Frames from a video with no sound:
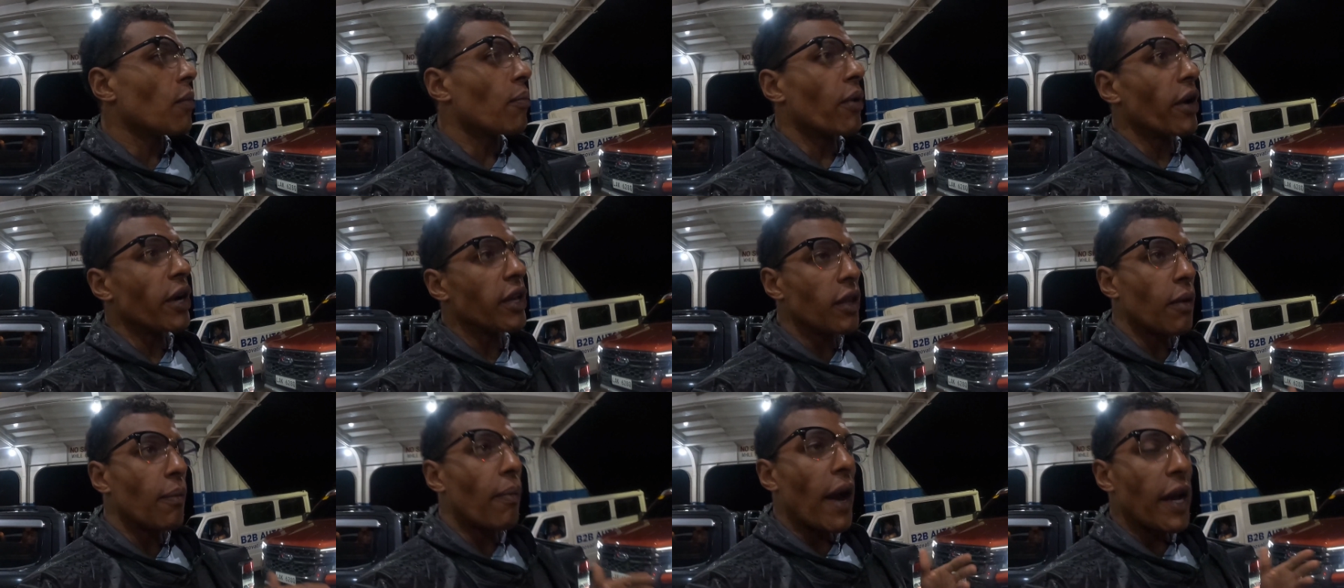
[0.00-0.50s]

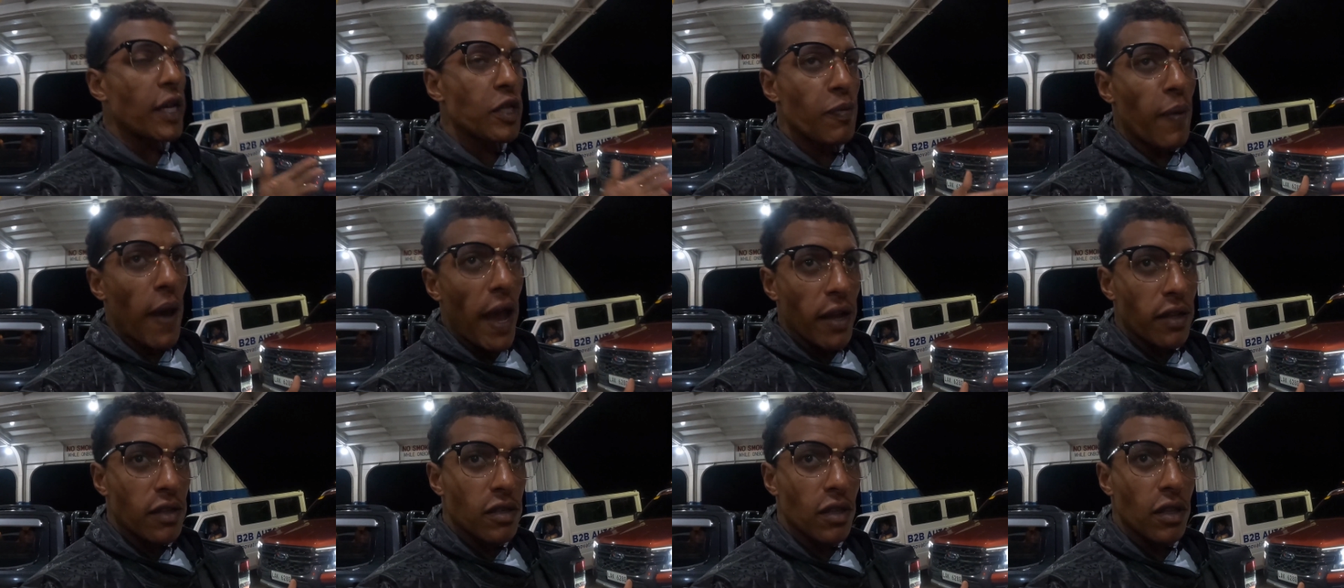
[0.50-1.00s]
bring the bikes
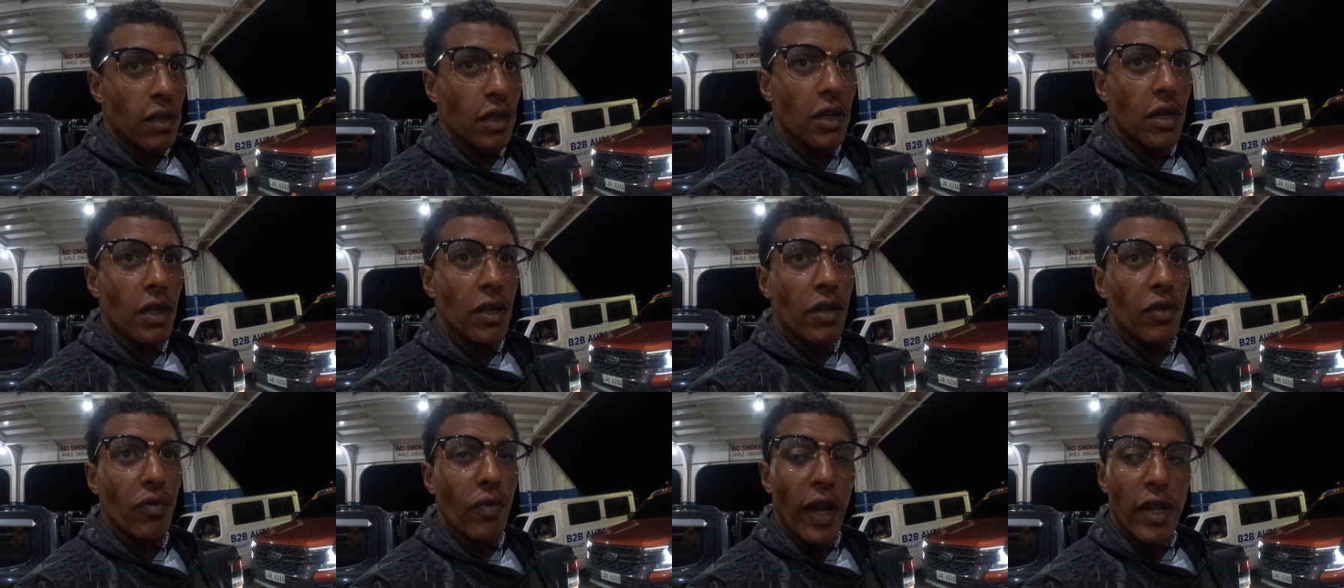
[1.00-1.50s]
back to
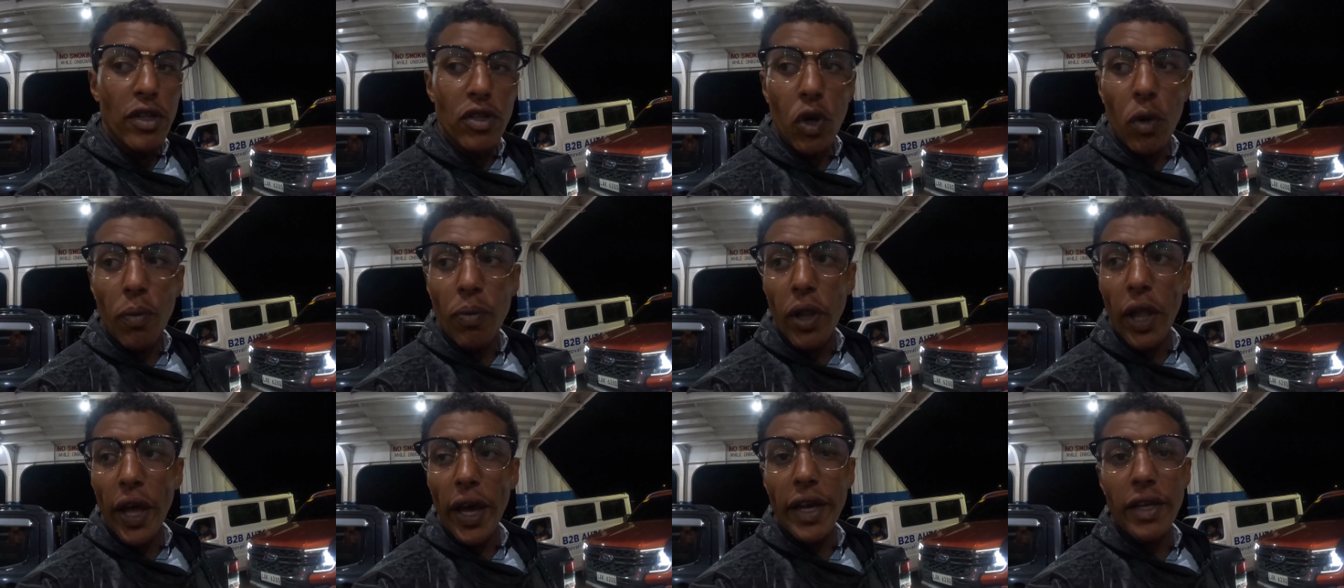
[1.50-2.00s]
the rental
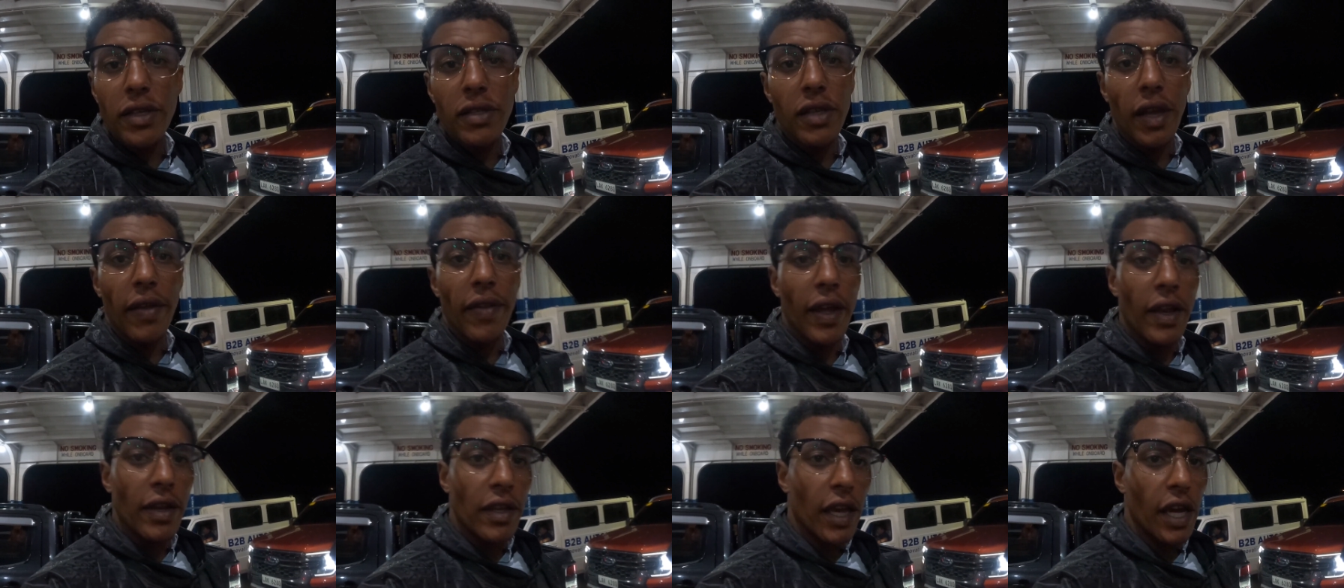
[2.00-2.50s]
place,
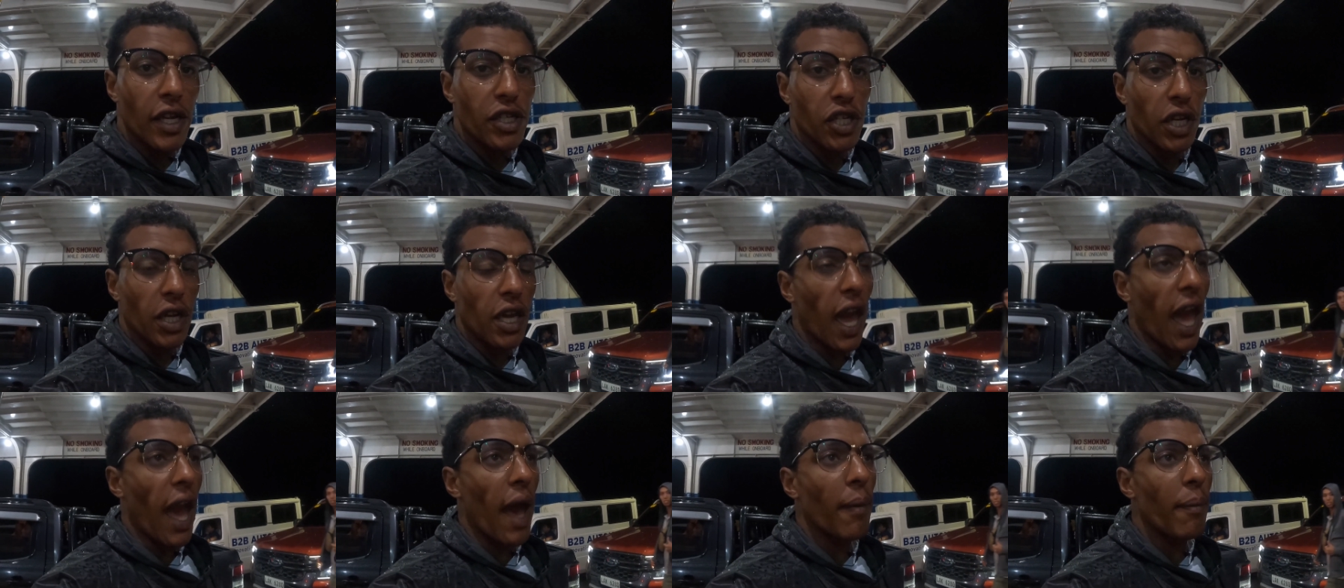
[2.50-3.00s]
and then catch a
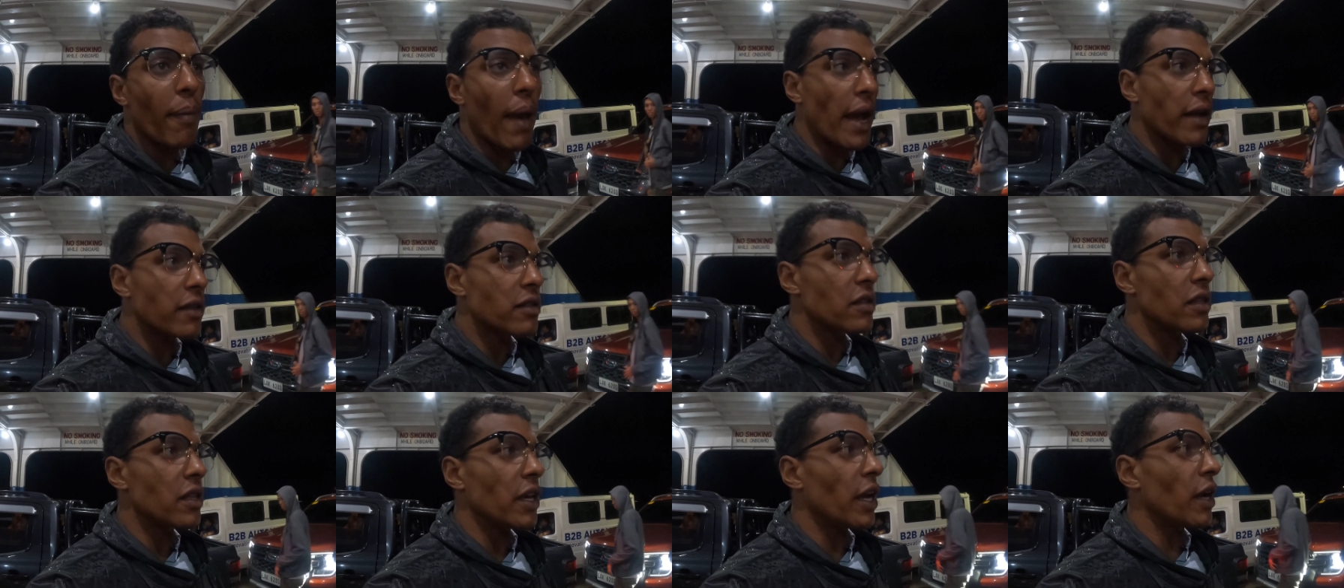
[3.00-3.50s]
cab
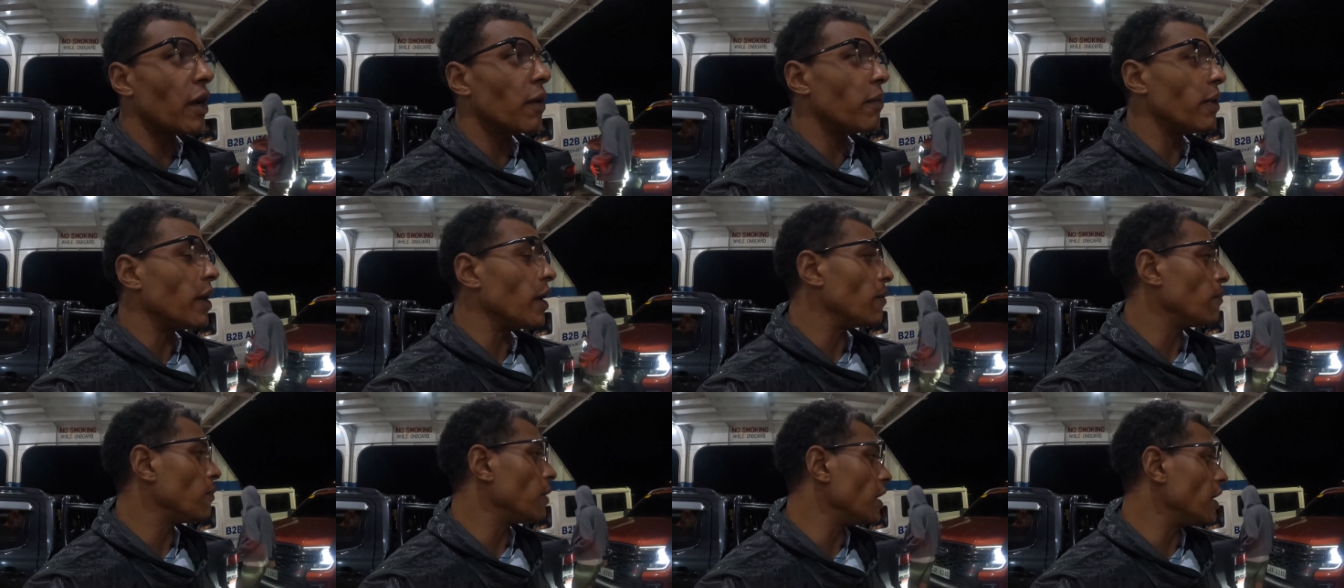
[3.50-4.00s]
back to the
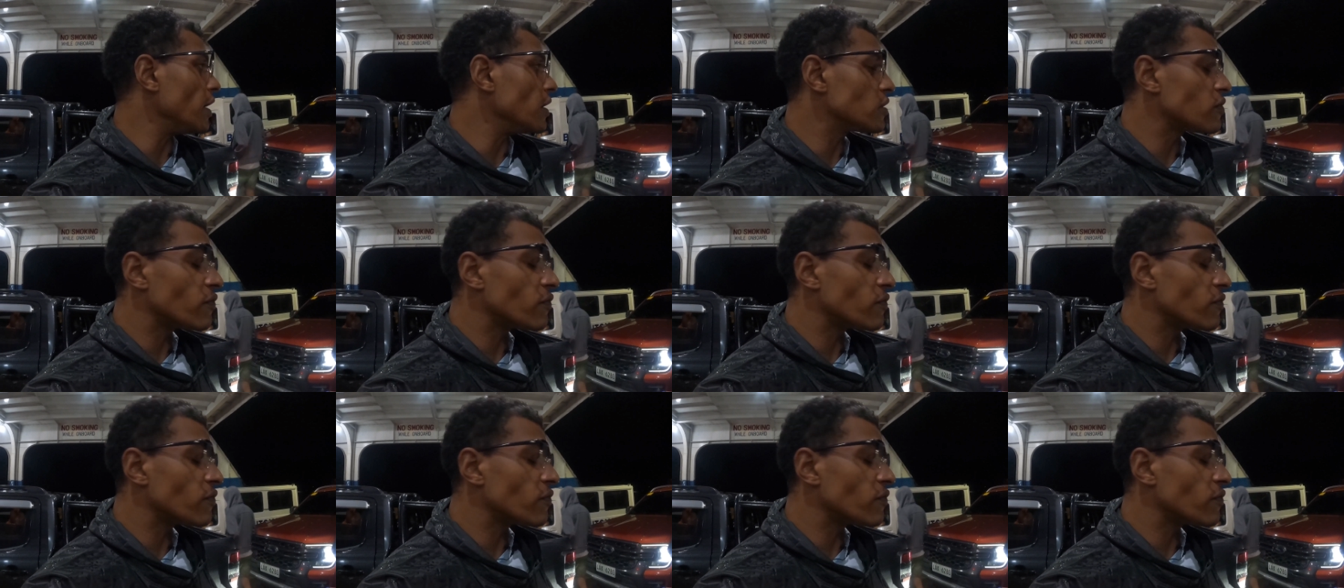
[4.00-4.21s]
Airbnb.